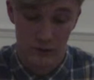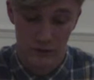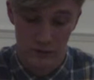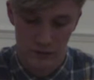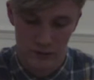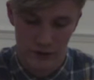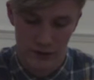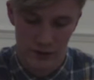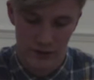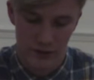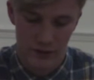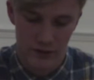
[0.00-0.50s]
It looks
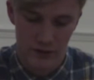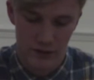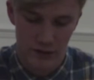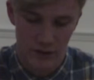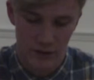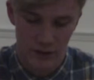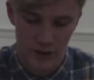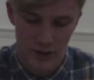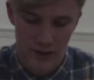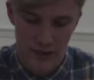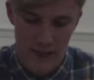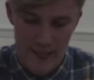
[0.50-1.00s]
very good.
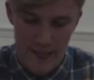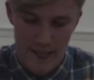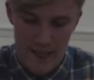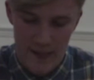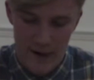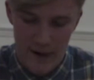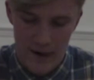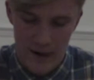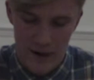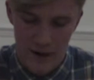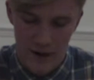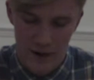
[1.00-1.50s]

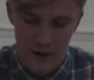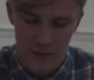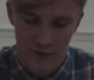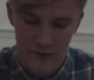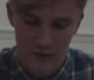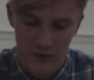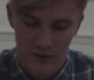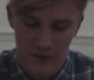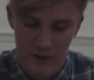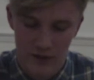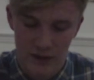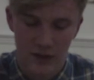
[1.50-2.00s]
And
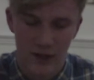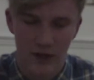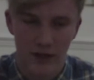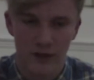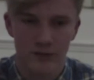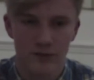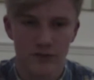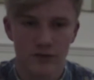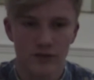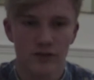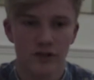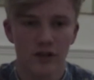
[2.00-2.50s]
if I didn't
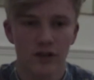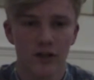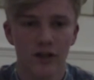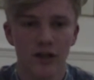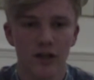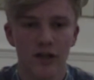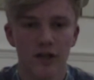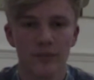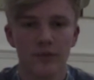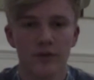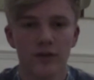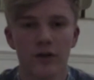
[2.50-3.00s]
have
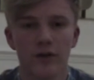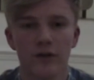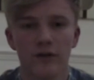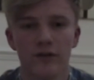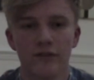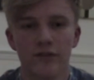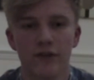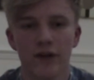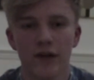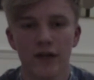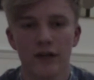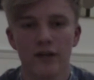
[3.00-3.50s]
Scribe, I
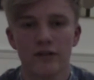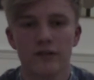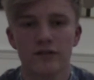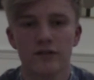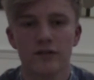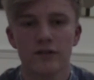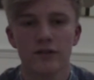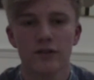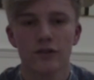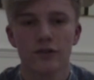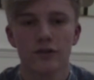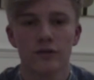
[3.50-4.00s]
would have had
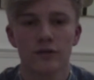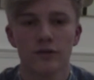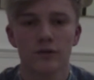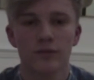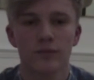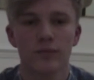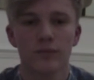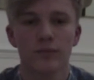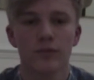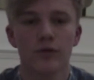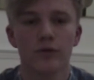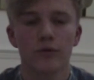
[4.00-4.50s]

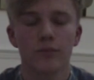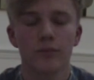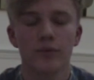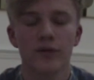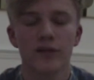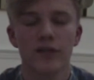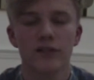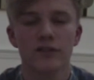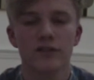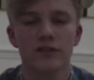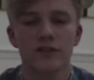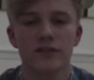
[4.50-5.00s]
to put
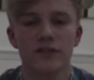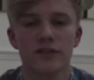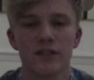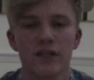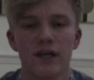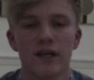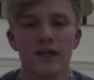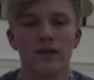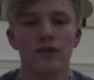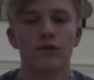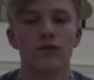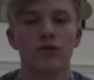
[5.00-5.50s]
pictures
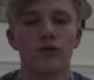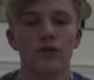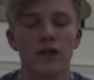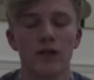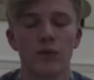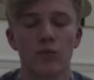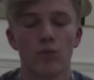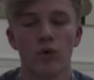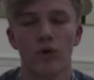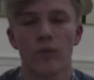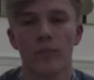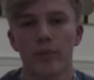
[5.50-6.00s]
together all
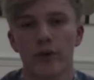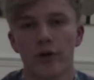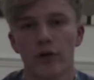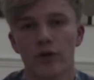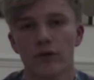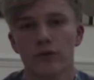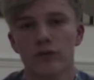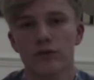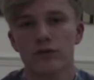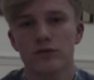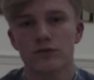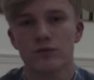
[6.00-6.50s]
in one
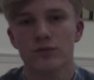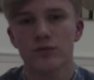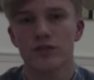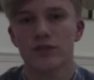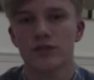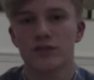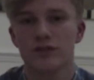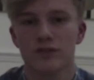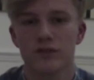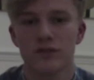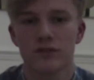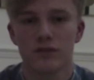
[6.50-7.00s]
post,
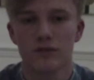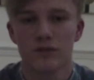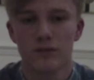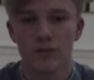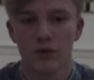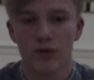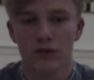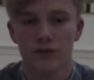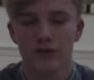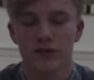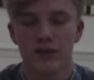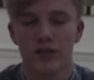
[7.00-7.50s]
which
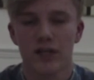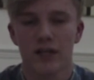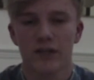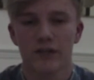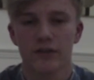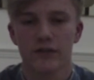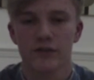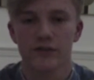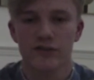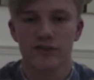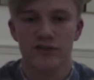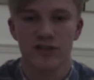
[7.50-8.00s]
once
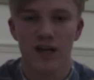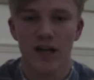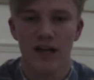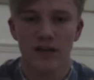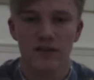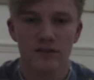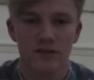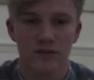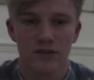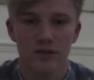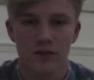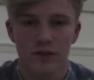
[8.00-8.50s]
again looks
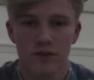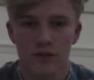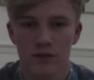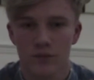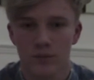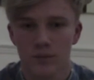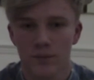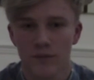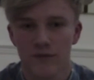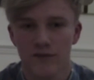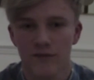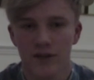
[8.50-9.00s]
scattered and
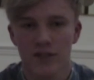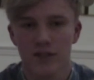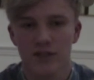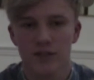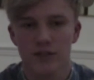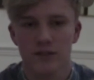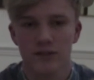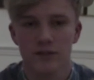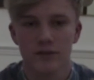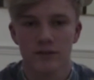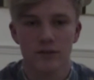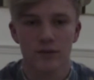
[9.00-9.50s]

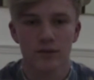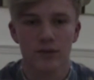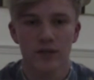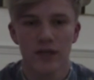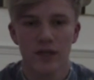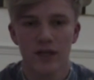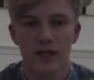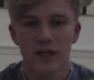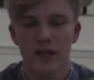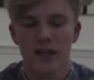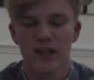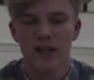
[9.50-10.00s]
unprofessional.
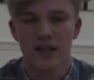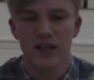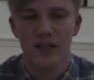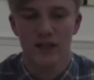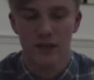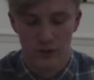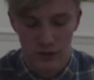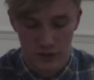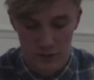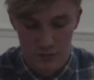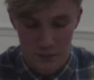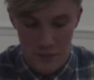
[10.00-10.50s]
It
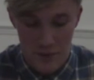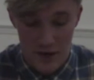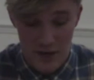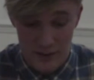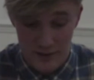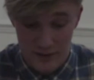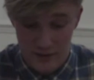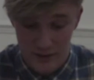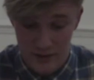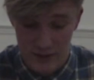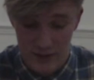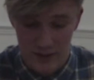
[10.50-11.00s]
looks
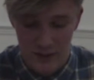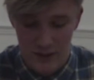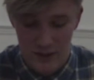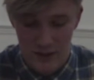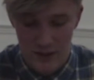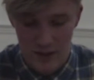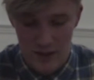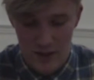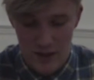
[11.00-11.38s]
messy.